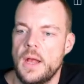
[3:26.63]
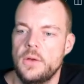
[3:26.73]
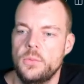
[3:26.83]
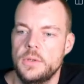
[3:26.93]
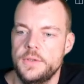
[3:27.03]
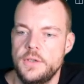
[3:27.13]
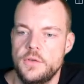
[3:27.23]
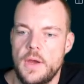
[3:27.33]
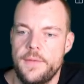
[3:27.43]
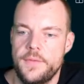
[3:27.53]
And we'll need
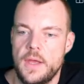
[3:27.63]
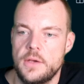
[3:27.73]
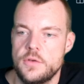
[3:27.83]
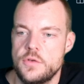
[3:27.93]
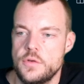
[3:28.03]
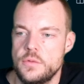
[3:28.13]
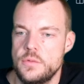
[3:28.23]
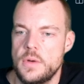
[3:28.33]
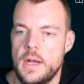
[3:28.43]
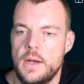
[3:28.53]
to add that
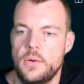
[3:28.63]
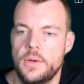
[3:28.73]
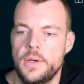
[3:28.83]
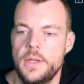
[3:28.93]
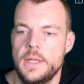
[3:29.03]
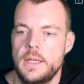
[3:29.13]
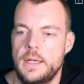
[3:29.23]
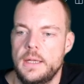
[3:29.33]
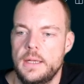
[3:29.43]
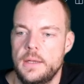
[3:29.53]
to our
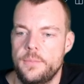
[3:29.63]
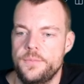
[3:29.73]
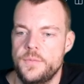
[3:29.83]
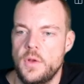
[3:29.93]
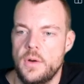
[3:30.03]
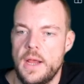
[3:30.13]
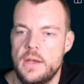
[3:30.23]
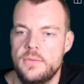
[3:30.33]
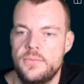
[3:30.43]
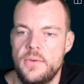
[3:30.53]
um,
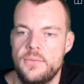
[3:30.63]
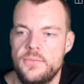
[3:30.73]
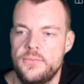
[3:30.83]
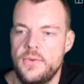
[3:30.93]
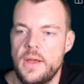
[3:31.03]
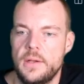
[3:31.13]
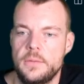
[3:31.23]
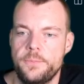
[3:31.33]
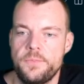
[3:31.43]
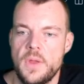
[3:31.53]
.env file.
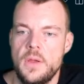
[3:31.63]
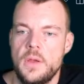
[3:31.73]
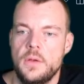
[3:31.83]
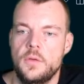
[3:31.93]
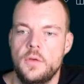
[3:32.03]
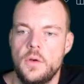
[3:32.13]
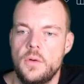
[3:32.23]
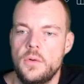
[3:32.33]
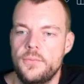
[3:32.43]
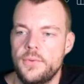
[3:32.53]

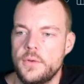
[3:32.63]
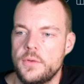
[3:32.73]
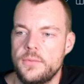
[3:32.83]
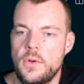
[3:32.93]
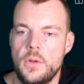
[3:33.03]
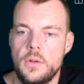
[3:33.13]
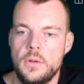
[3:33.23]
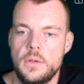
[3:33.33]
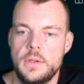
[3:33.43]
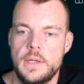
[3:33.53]
So first of
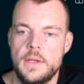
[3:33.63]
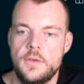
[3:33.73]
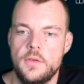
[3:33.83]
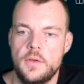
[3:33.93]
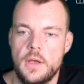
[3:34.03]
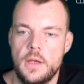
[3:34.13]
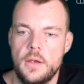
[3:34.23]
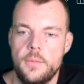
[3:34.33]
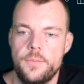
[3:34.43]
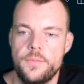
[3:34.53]
all, let's
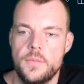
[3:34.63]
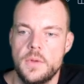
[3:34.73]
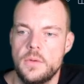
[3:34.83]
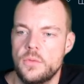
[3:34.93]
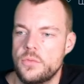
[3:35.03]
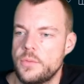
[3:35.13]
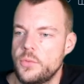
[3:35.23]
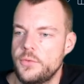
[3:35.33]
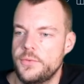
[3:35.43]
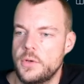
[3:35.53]
um,
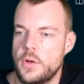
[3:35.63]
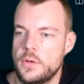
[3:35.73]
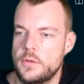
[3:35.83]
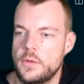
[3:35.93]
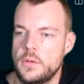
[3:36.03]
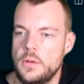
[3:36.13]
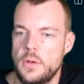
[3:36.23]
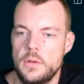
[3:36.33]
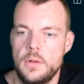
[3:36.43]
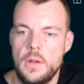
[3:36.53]
remove the
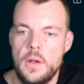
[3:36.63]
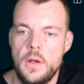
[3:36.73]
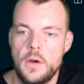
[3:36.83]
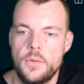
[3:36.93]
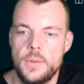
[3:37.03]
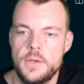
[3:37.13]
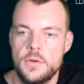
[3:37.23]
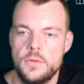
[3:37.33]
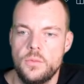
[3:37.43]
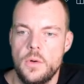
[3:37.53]
console log. We
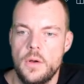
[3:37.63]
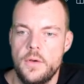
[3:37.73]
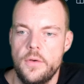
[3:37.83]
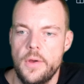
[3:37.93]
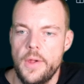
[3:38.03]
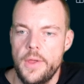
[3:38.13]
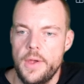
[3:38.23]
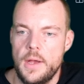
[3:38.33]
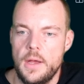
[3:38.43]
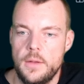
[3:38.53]
don't want
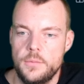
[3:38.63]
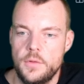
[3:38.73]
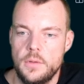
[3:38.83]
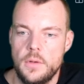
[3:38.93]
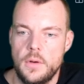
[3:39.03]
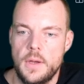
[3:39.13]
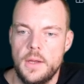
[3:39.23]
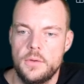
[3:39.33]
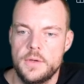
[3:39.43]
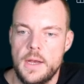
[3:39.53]
um, to log
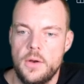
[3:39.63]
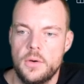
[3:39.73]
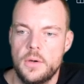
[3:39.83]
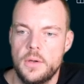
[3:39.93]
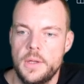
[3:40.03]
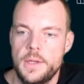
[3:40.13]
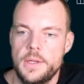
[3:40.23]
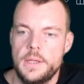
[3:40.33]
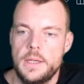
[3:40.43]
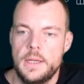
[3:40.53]
out our
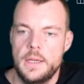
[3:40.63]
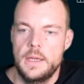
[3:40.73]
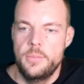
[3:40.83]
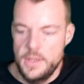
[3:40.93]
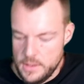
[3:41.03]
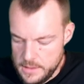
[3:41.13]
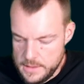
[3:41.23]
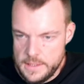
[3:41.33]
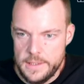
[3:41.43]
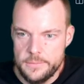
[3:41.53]
uh, API
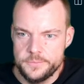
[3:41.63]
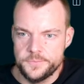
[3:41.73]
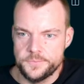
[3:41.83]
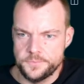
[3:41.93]
key.